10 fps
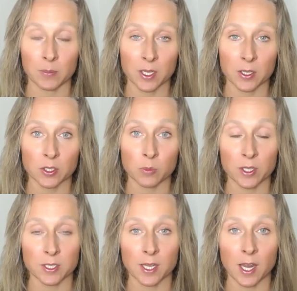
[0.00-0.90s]
because
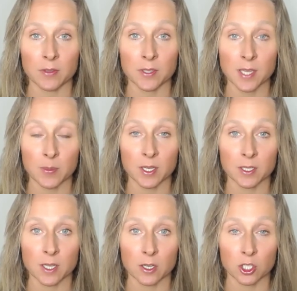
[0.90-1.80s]
once again the
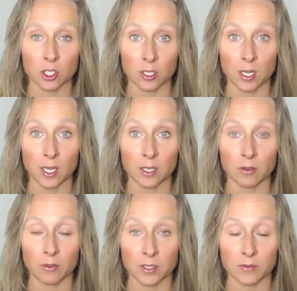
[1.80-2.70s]
semiconductor
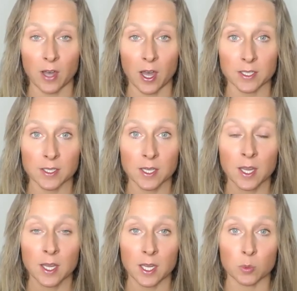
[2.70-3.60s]
in the device
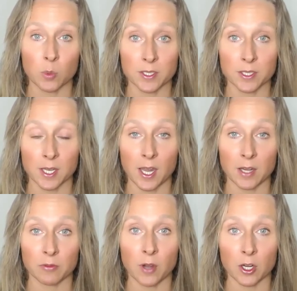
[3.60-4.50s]
is once
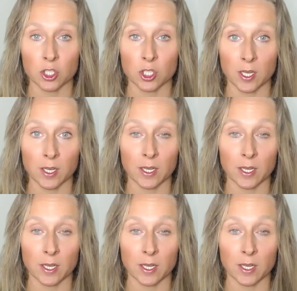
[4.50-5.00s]
again functioning.